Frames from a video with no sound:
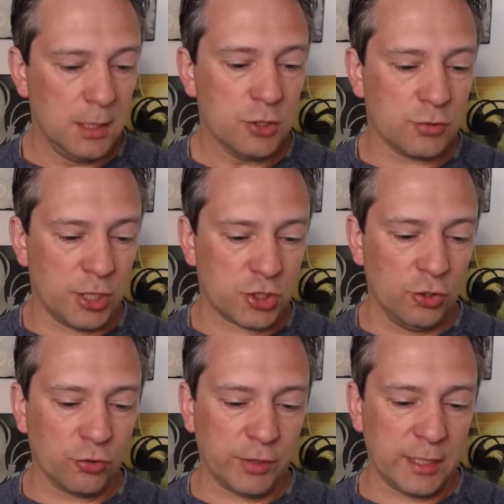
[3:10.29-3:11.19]

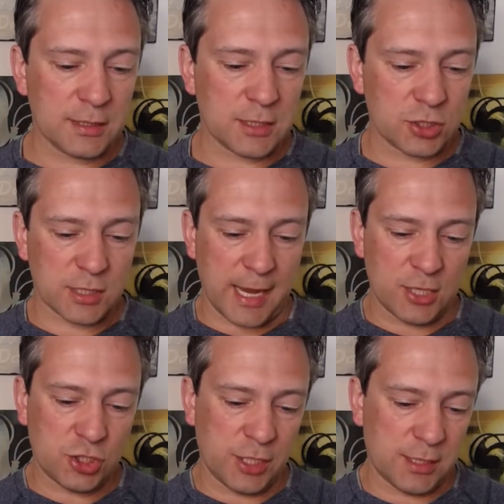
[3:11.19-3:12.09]
Traditional greetings such as
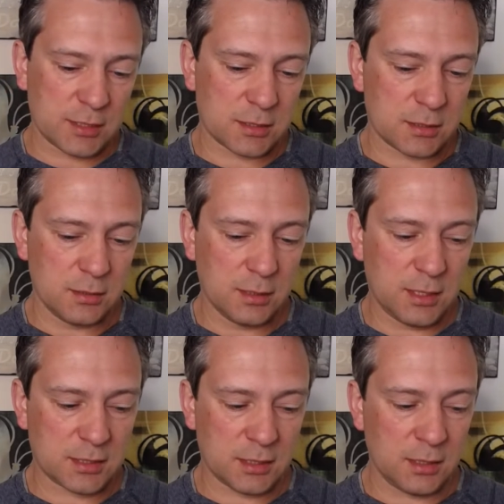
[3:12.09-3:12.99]
handshakes,
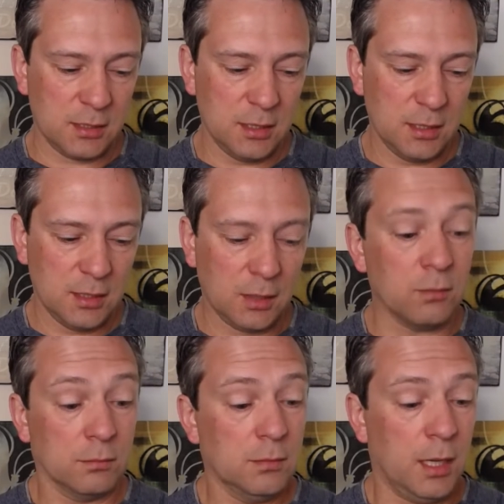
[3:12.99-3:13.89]
kissing, oh,
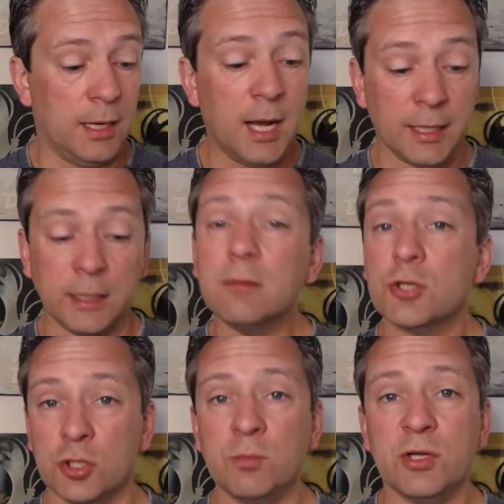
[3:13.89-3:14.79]
and hugging
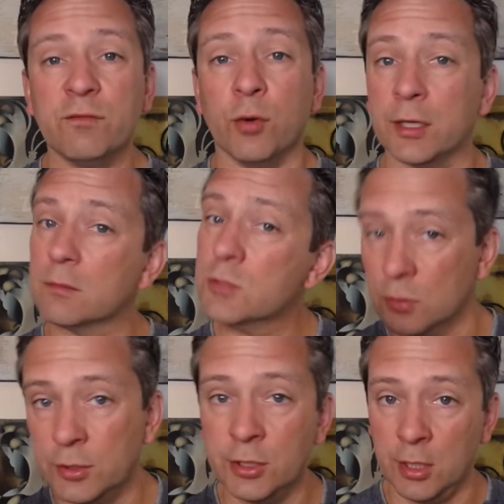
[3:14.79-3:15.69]
should be avoided. So
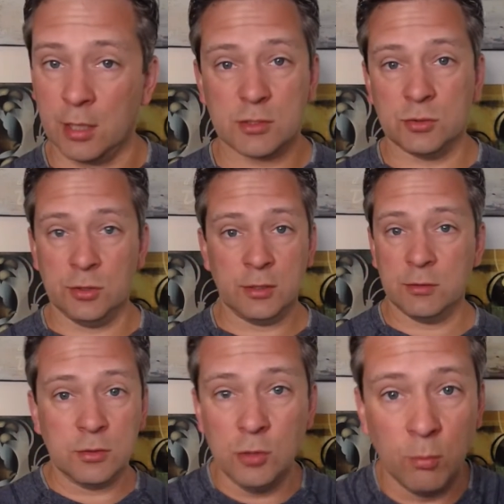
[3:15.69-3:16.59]
there you are. So you,
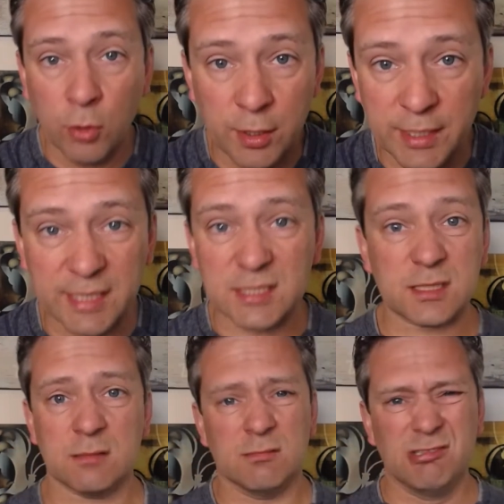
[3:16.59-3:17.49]
no more of
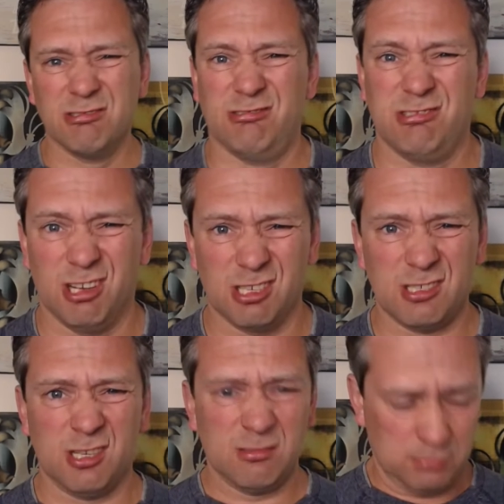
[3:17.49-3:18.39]
this. It sucks.